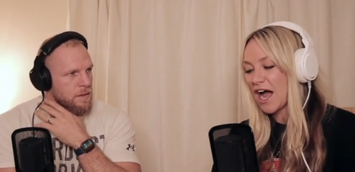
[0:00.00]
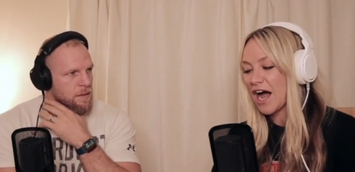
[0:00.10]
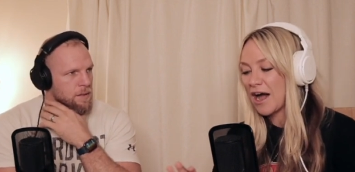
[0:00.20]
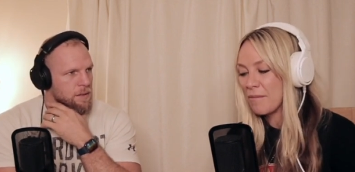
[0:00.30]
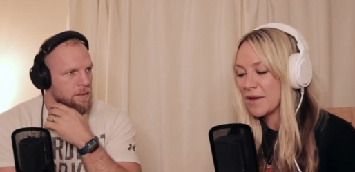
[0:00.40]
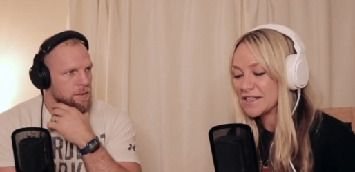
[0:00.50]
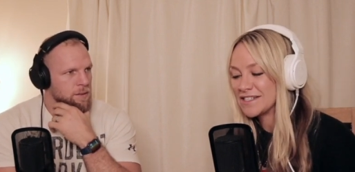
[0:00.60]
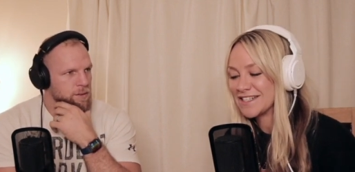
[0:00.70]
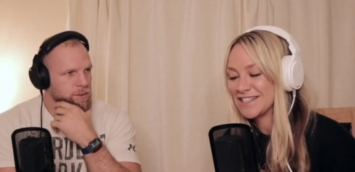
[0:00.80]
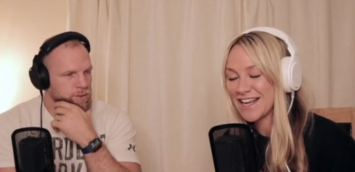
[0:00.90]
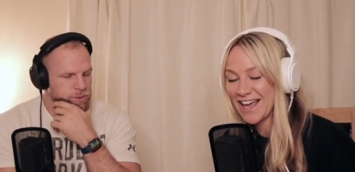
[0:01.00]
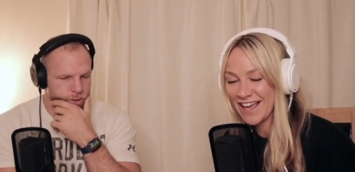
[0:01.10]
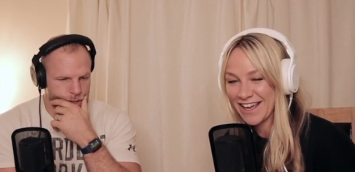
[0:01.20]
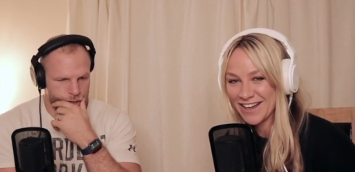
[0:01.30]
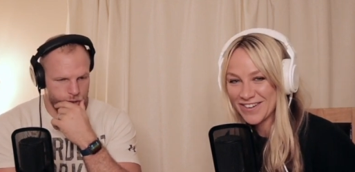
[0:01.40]
Speaker 1: Um,
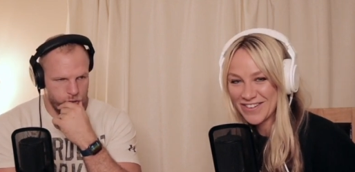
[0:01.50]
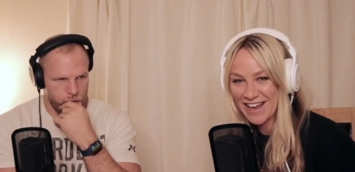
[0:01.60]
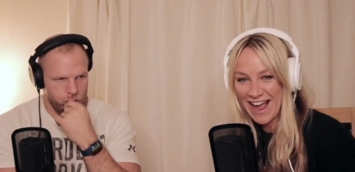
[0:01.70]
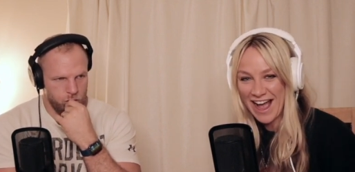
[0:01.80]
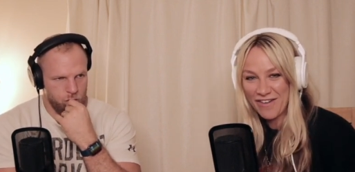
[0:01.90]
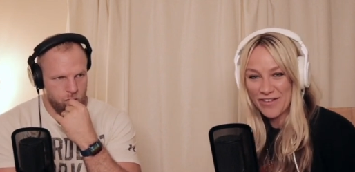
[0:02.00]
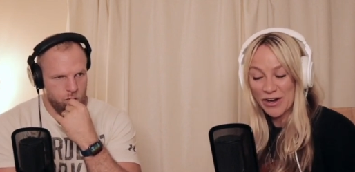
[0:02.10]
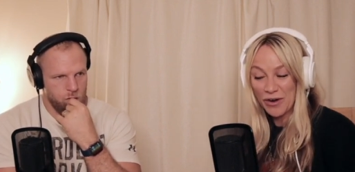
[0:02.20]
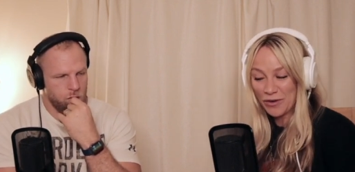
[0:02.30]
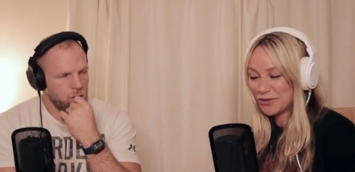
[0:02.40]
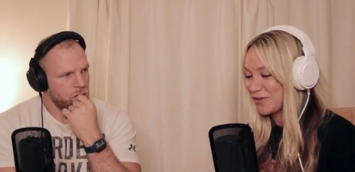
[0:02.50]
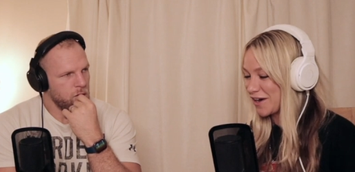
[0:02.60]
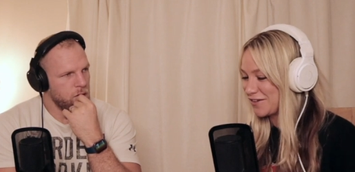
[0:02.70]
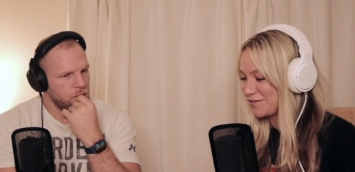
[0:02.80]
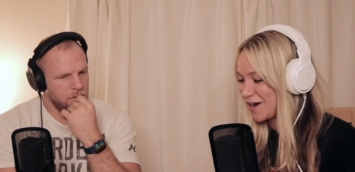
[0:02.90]
today, we have an old
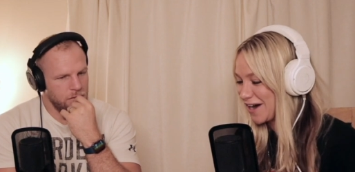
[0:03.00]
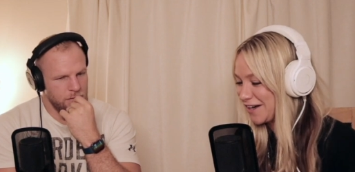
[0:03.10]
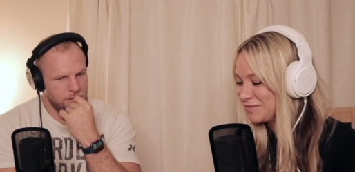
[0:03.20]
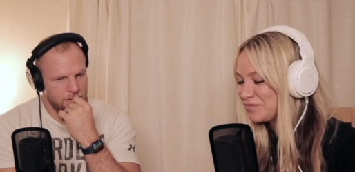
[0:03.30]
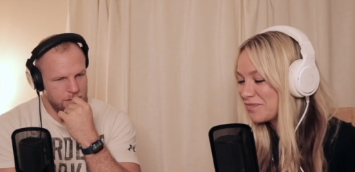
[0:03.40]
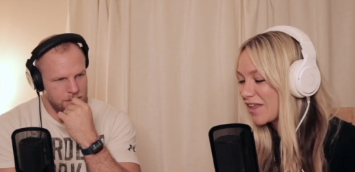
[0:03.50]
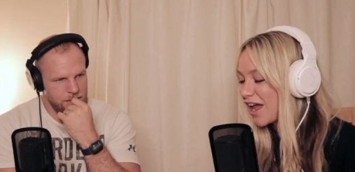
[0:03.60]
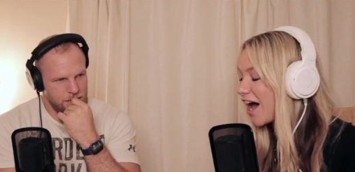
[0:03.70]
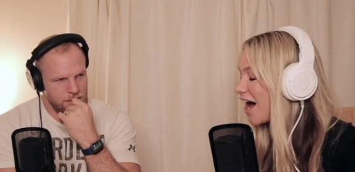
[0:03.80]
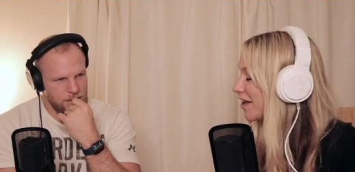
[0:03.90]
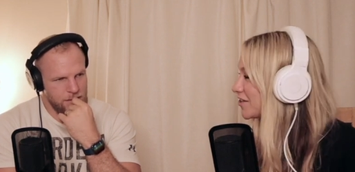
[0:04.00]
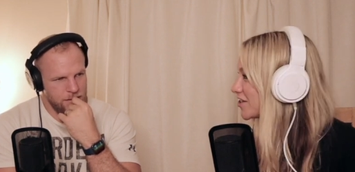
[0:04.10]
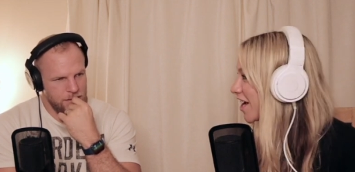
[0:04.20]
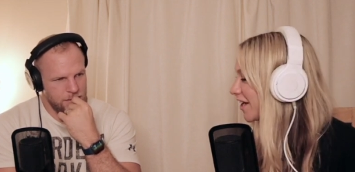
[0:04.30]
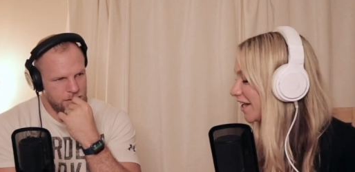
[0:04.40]
friend of mine a
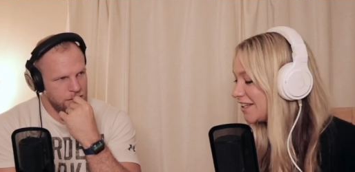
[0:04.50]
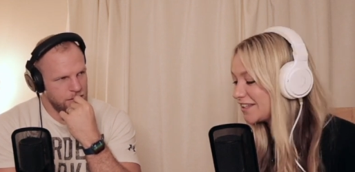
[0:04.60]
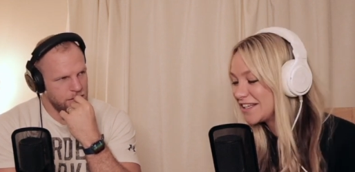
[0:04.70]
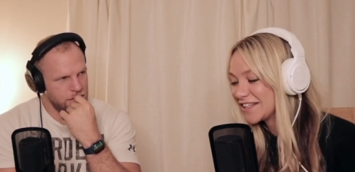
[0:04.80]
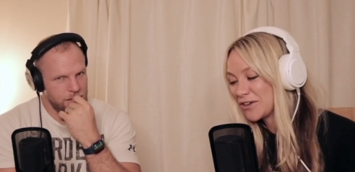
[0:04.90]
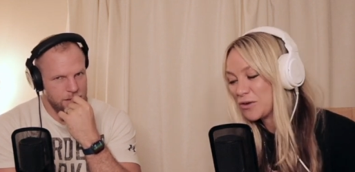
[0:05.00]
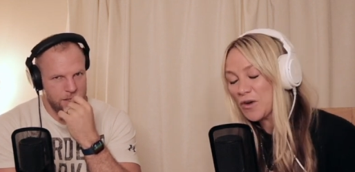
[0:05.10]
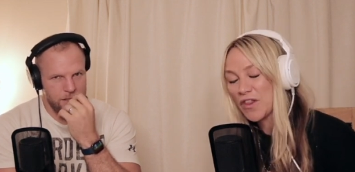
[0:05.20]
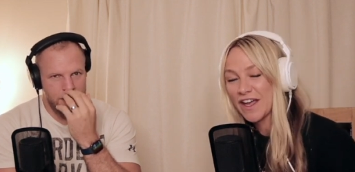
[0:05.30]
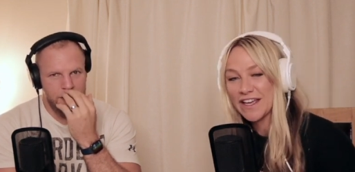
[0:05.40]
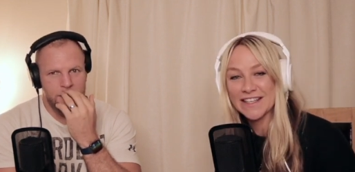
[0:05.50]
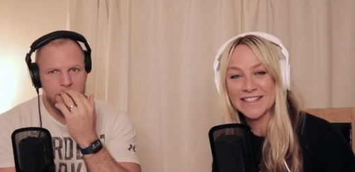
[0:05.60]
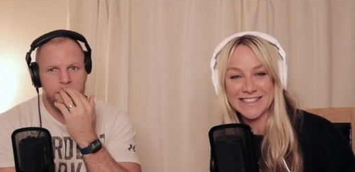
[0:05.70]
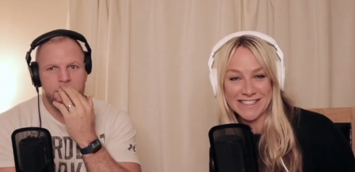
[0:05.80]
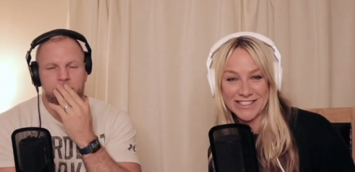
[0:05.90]
journalist, he's an author, he's a
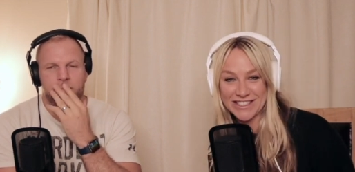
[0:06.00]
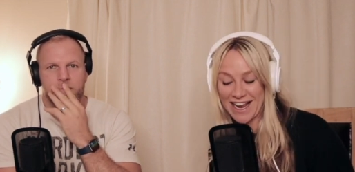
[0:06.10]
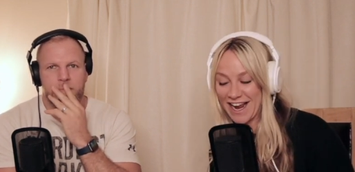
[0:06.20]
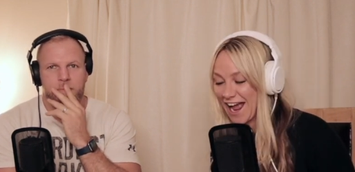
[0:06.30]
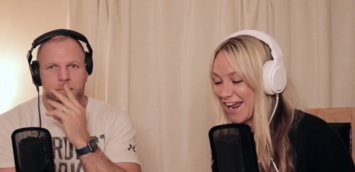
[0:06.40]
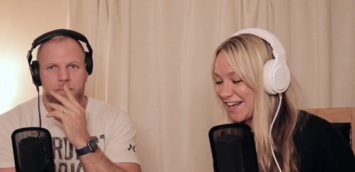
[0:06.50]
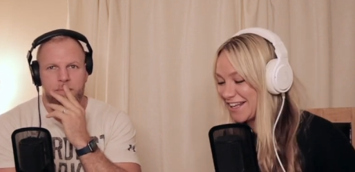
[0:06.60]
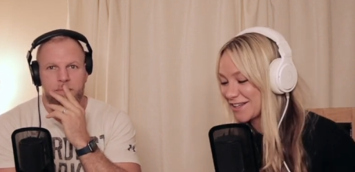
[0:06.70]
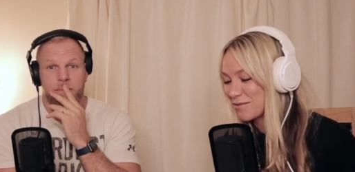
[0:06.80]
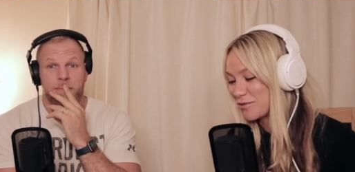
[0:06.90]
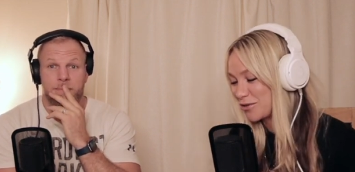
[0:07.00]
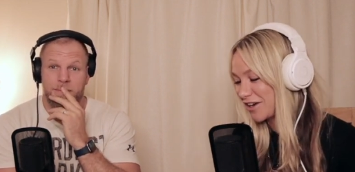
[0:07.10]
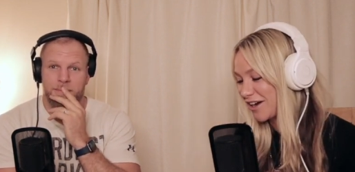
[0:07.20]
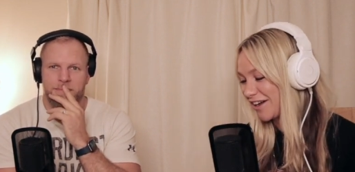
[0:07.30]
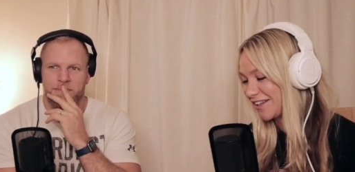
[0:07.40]
DJ, and he's a
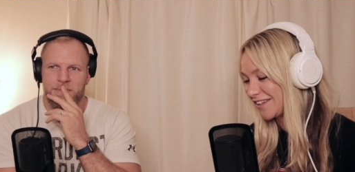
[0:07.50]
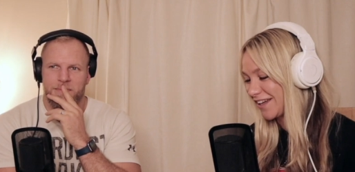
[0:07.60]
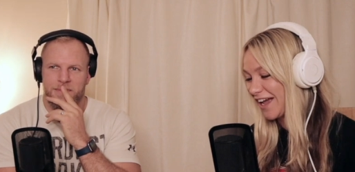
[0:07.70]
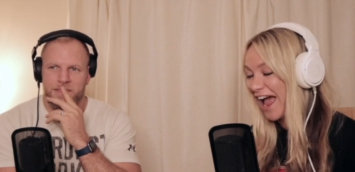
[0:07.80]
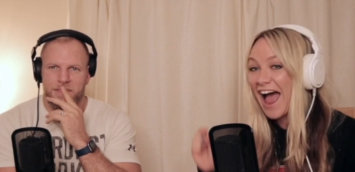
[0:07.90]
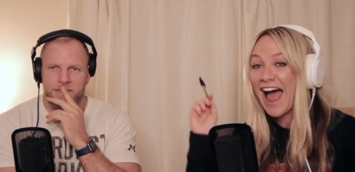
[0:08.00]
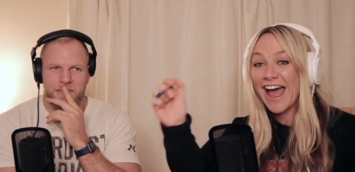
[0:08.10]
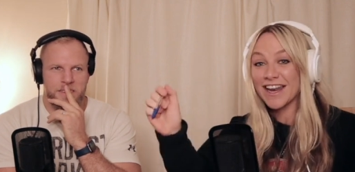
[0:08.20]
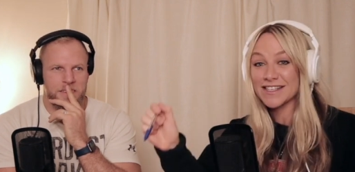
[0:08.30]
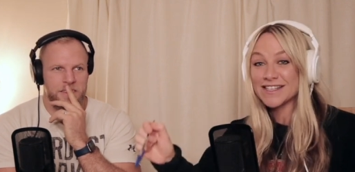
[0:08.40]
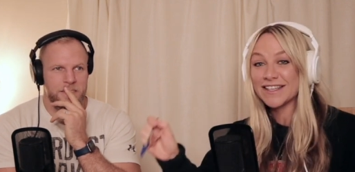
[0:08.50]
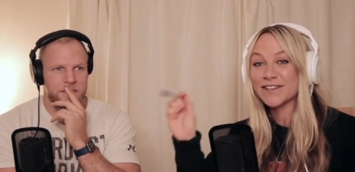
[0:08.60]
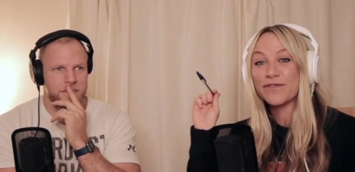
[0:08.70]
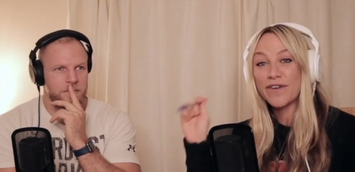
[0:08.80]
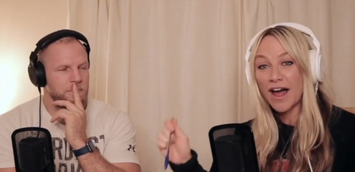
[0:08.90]
broadcaster. And he's
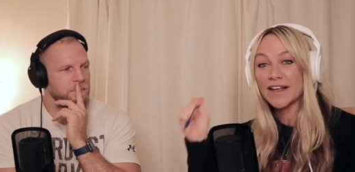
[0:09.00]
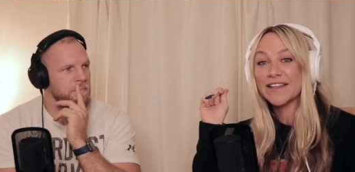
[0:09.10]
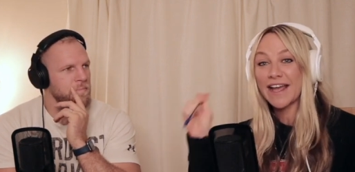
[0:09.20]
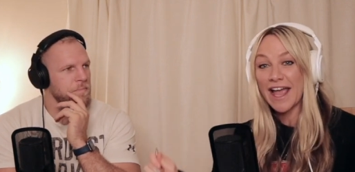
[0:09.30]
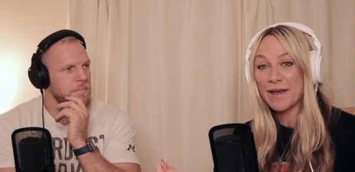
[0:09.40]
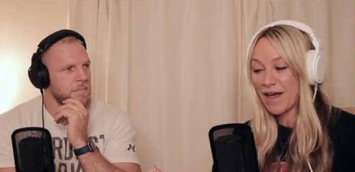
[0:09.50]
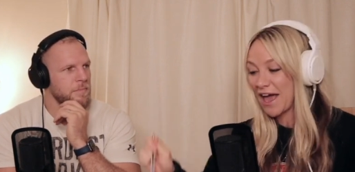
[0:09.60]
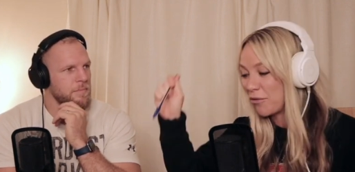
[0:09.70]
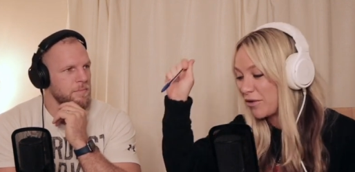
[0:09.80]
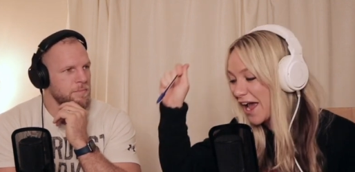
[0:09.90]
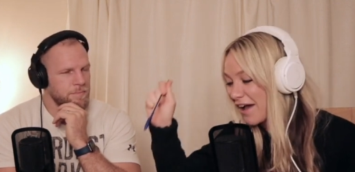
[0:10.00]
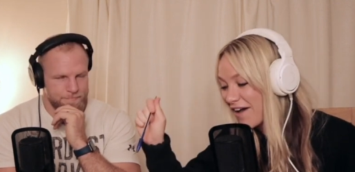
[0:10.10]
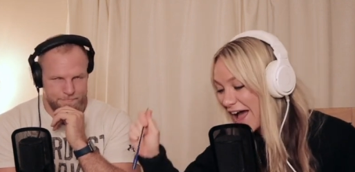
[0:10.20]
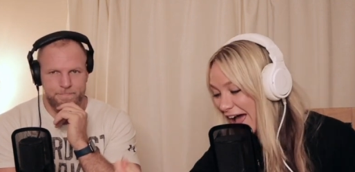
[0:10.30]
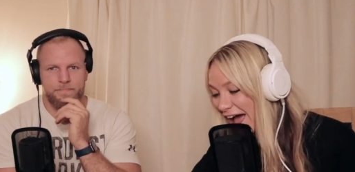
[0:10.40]
the first gay man we have
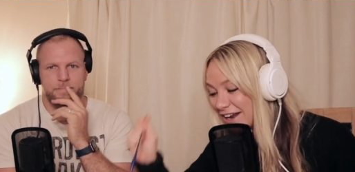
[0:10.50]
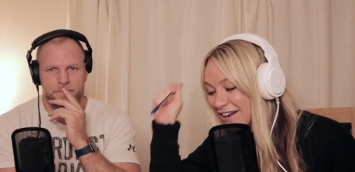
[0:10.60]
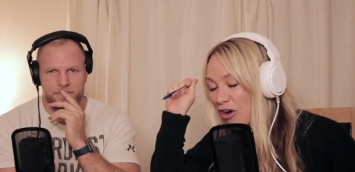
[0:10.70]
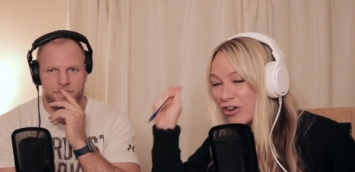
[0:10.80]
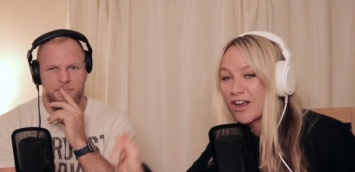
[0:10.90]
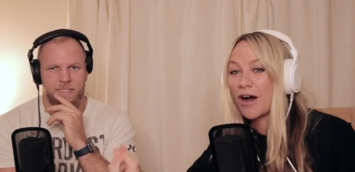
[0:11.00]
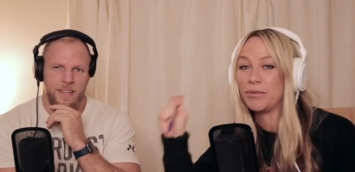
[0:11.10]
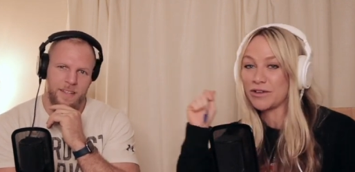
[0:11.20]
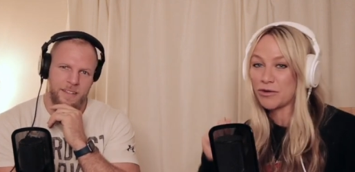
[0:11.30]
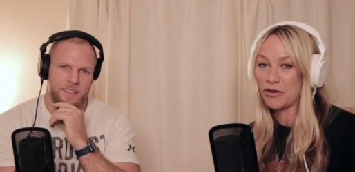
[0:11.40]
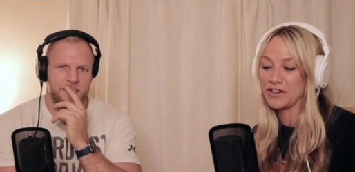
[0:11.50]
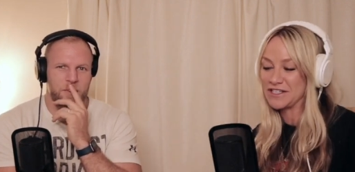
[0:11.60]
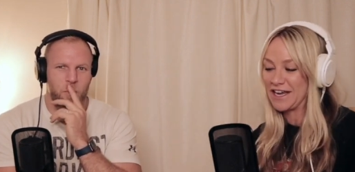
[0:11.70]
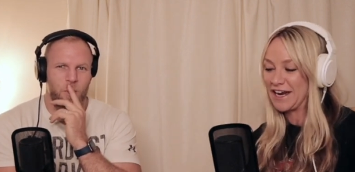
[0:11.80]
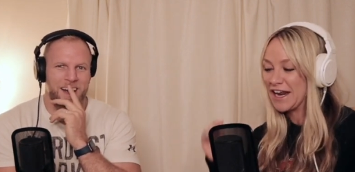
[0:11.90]
had on Couples
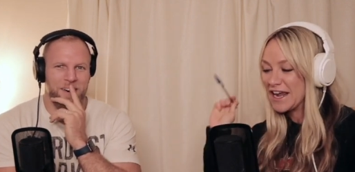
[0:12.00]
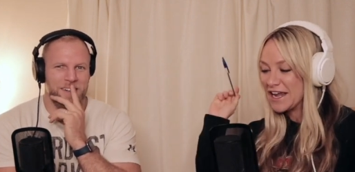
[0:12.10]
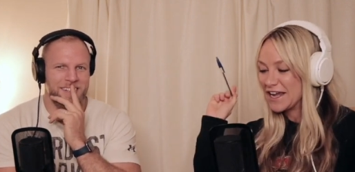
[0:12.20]
Quarantine. Well,